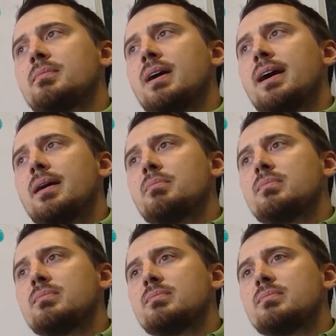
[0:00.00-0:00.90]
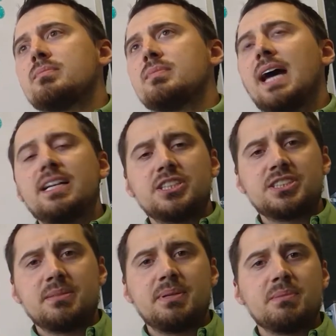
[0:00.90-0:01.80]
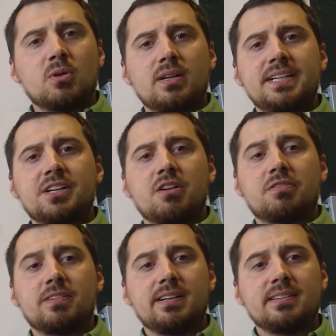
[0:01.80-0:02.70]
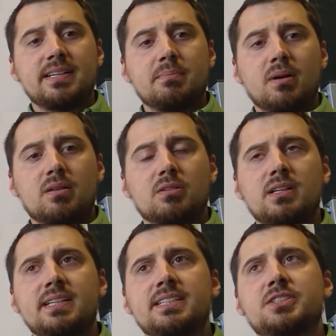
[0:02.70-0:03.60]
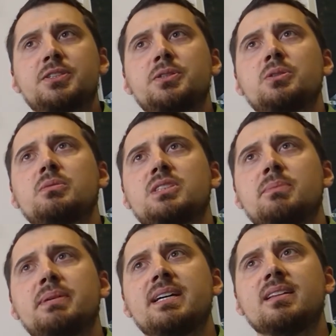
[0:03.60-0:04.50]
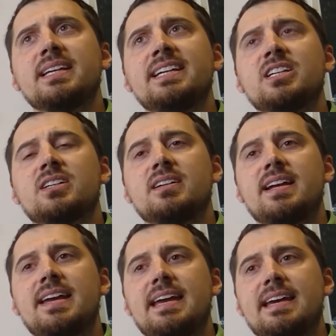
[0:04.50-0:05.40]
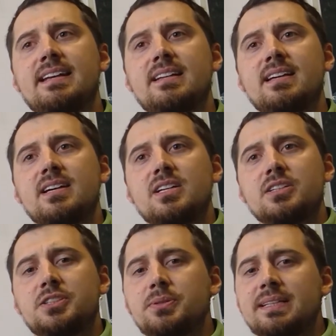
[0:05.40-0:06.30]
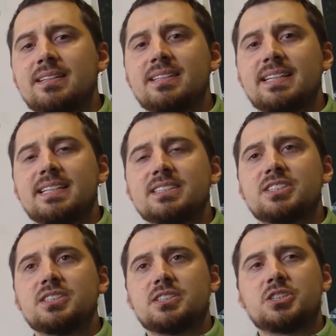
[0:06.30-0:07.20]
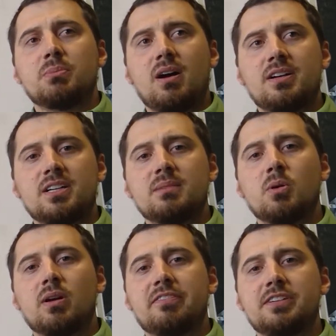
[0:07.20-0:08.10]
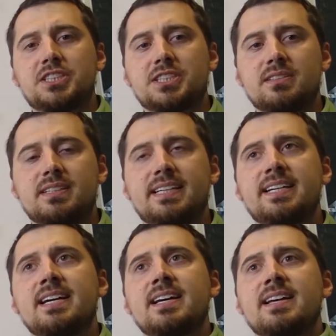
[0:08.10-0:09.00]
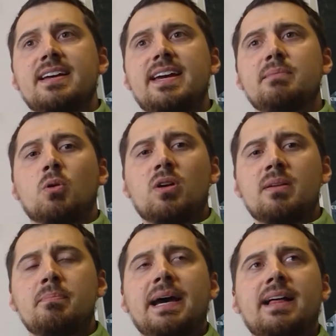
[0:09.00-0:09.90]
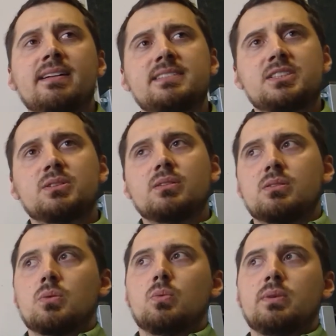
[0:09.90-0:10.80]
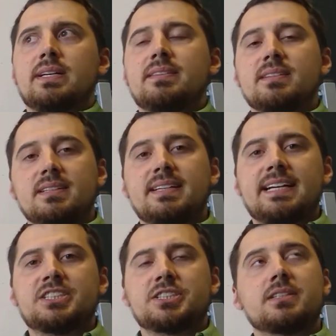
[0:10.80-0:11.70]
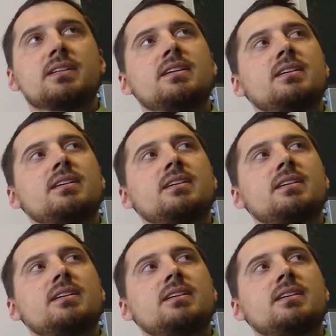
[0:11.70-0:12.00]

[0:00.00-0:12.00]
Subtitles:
not just to be more eco-friendly, but really to be a leader in doing things smarter, more efficiently, and more in balance with nature.